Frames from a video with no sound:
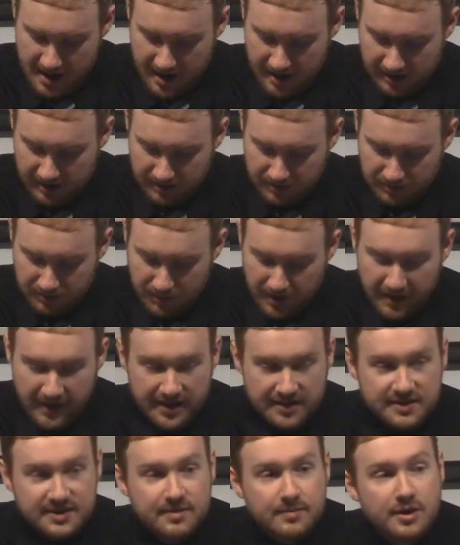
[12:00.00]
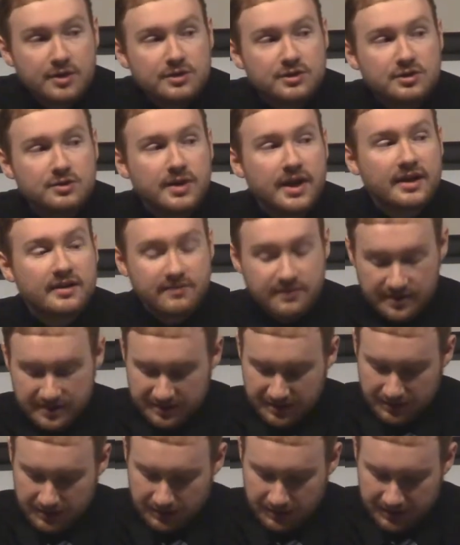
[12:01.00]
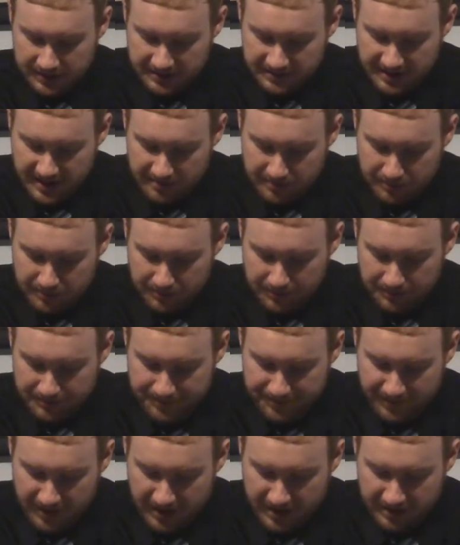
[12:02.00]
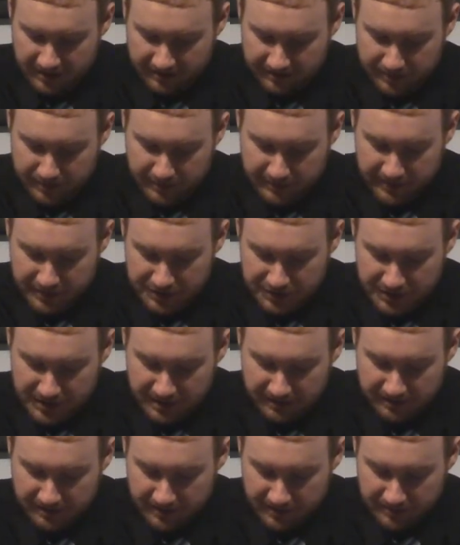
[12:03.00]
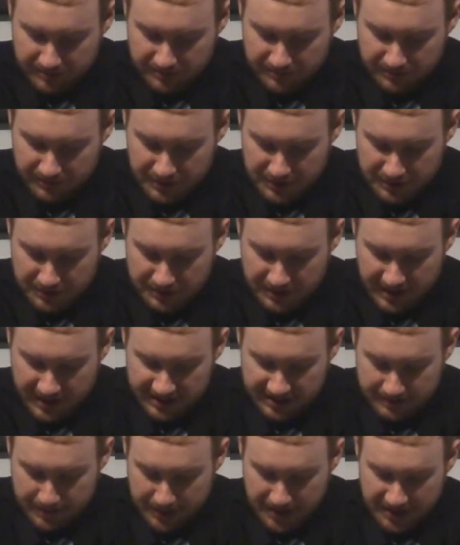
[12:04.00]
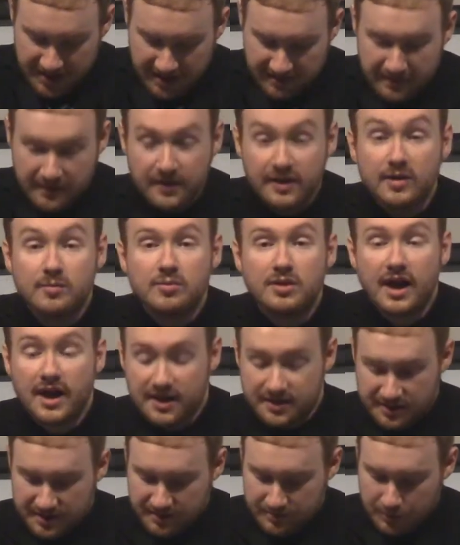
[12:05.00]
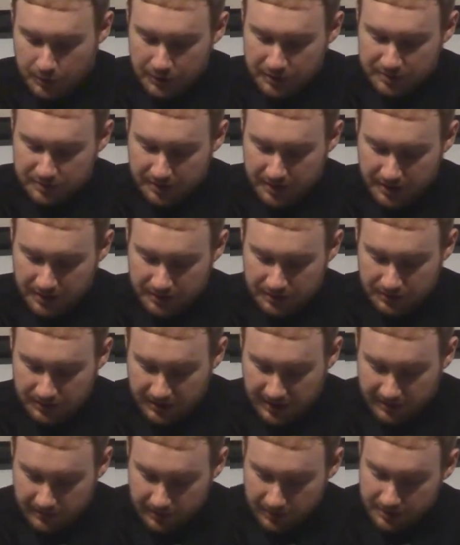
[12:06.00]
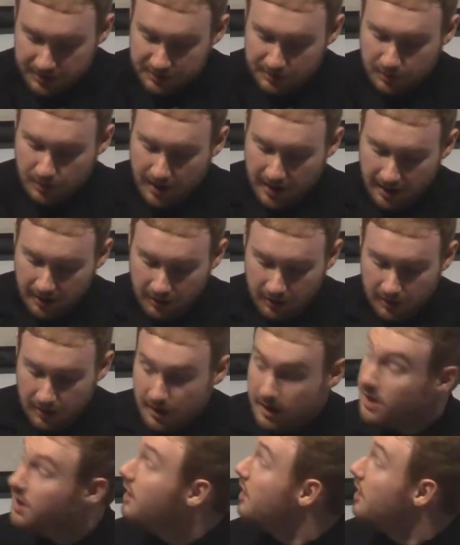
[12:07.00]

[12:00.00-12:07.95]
And while that's the most direct physical example of provisioning from the New Testament, it definitely applies at a more spiritual level as well,